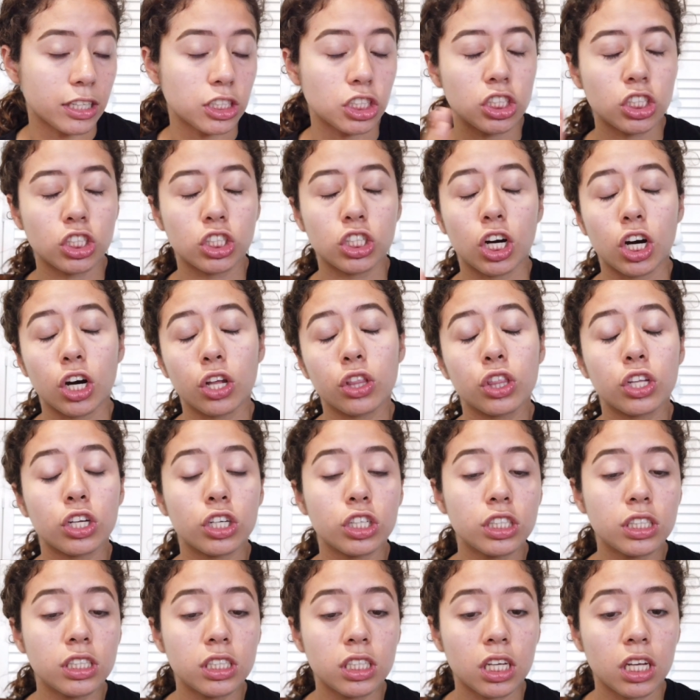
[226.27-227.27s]
She turned
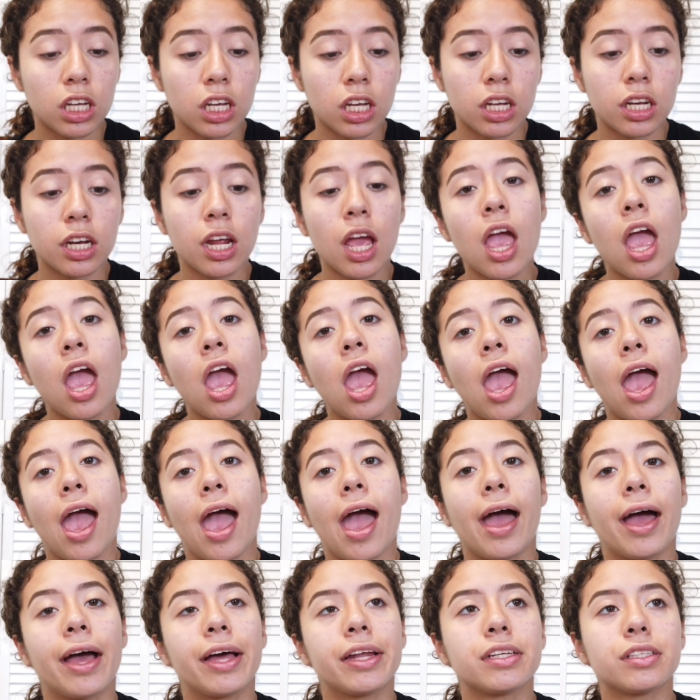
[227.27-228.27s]
13,
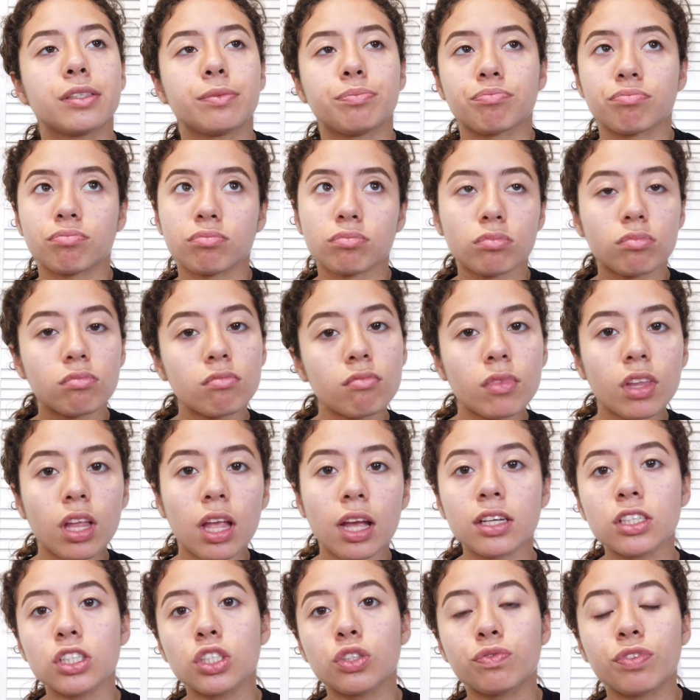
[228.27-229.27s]
and
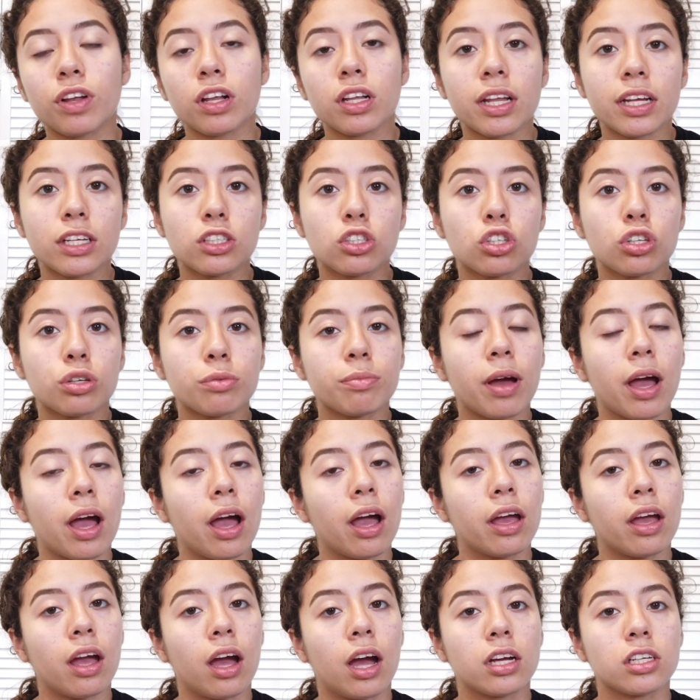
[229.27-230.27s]
I just felt like doing
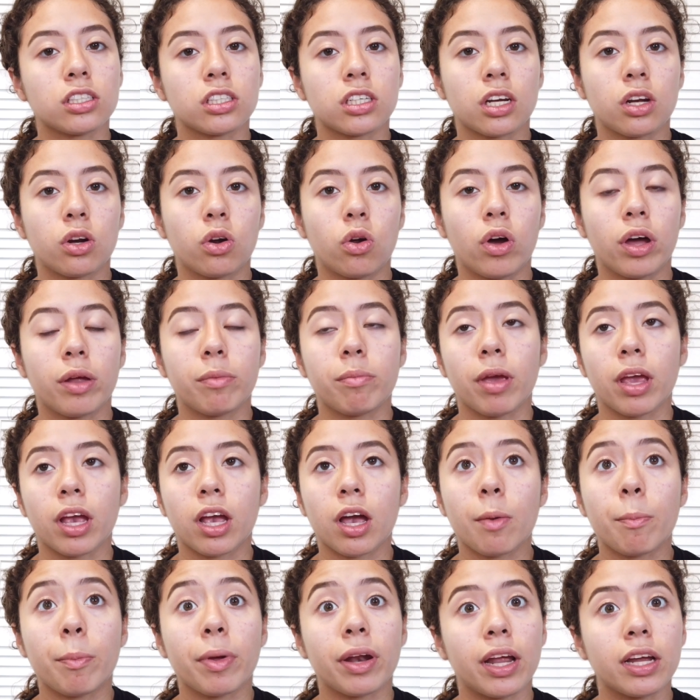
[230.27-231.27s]
my eyeshadow and
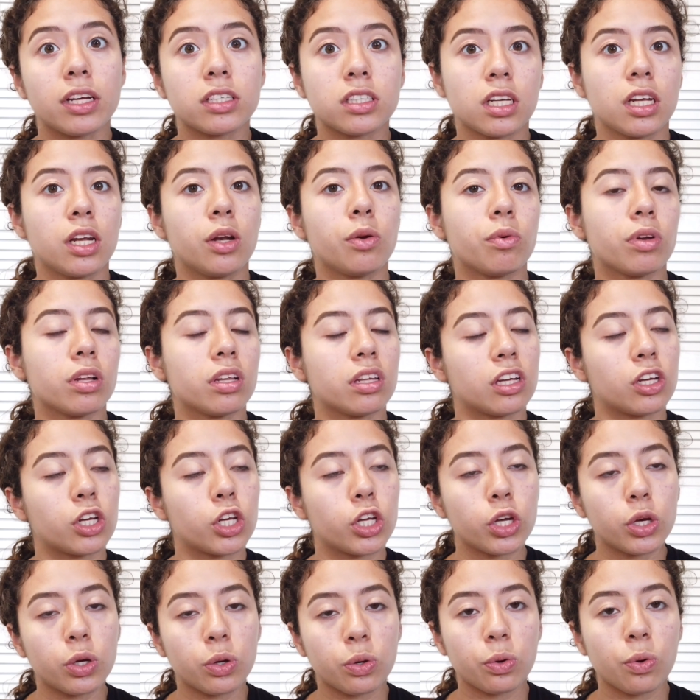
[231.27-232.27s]
makeup, and I did it really
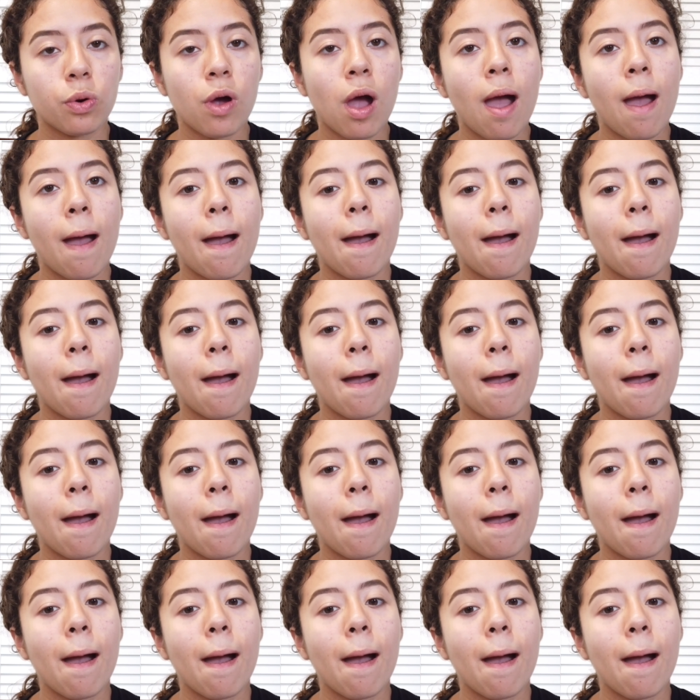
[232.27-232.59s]
cute.